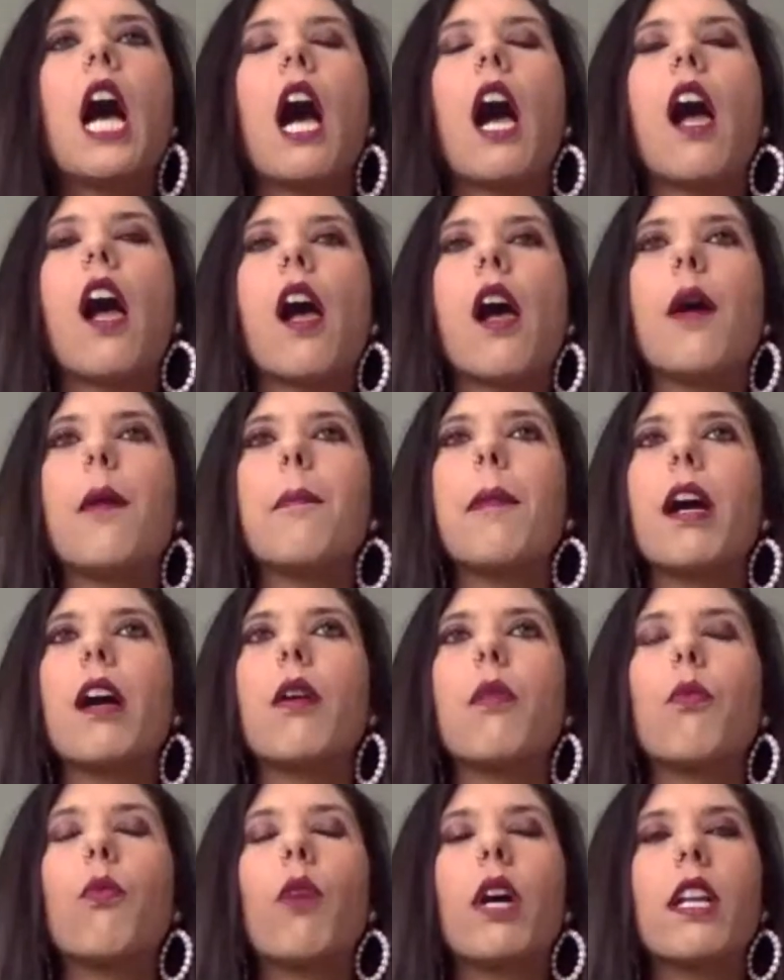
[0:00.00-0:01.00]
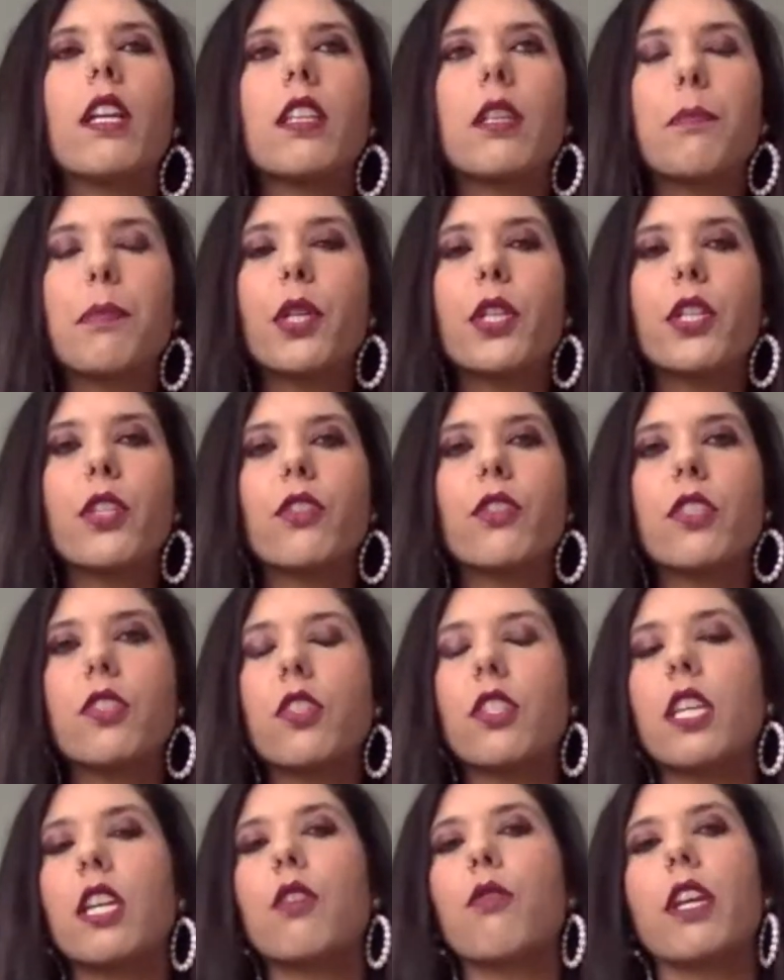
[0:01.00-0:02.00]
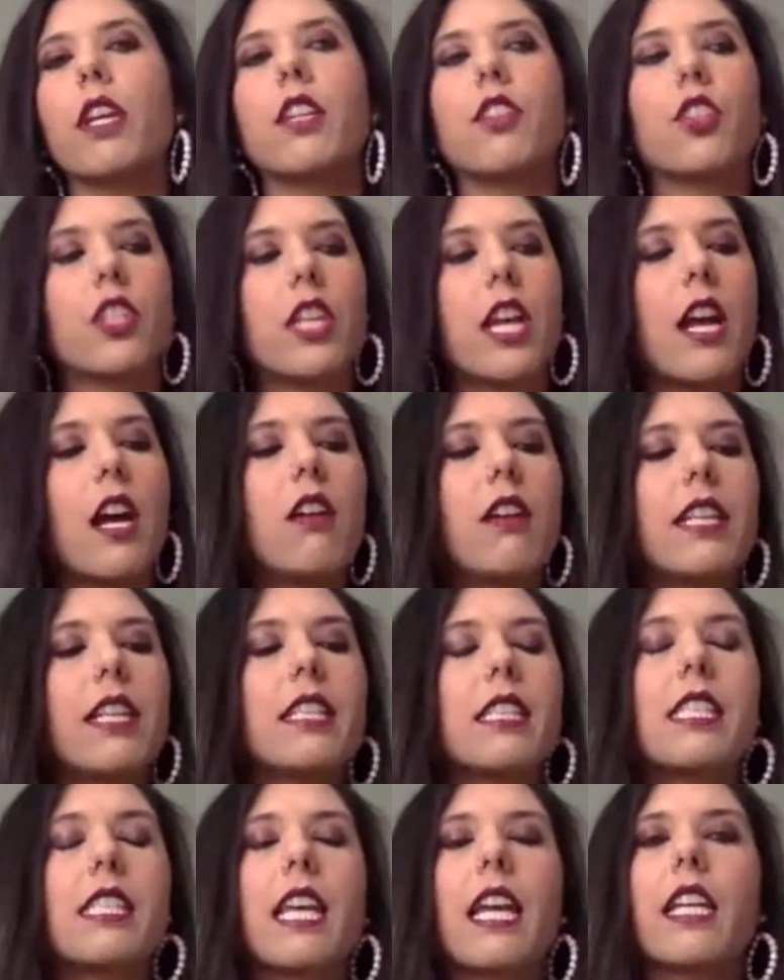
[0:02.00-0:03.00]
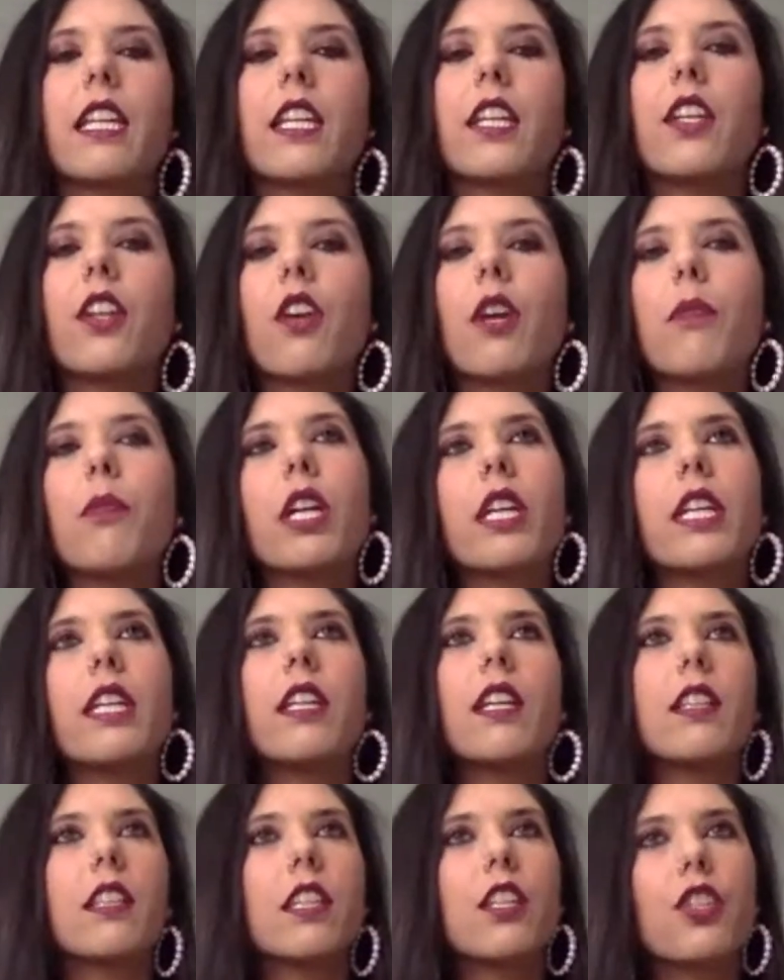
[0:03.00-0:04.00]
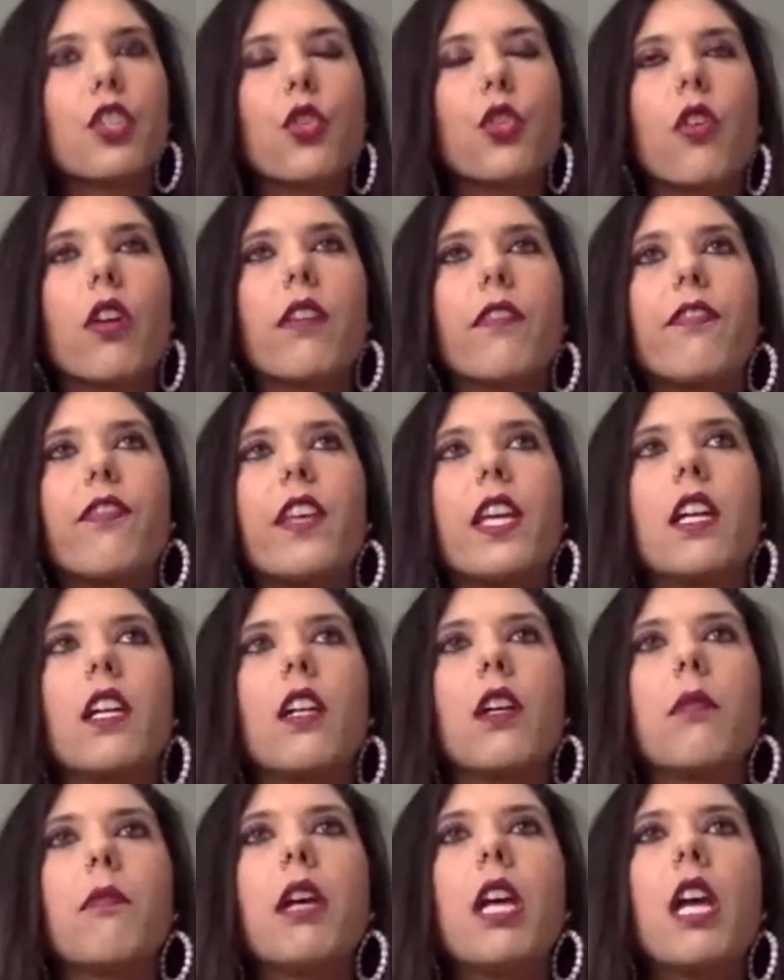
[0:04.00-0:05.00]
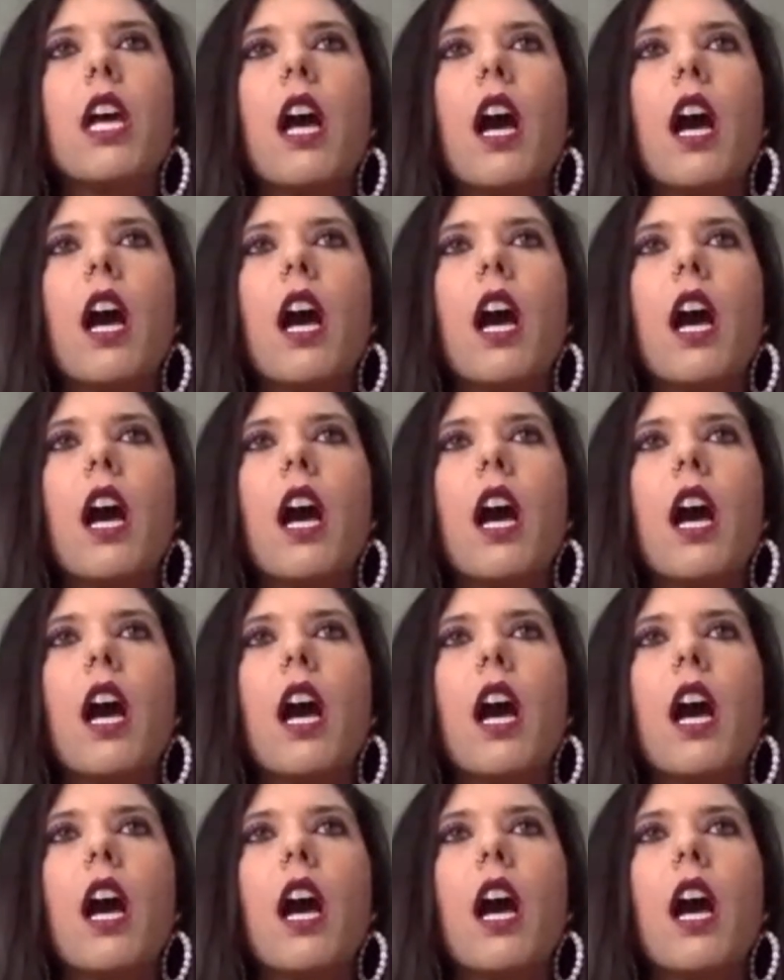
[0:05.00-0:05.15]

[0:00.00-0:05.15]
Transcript: One of the producers had reached out and said, I'm working on this short film.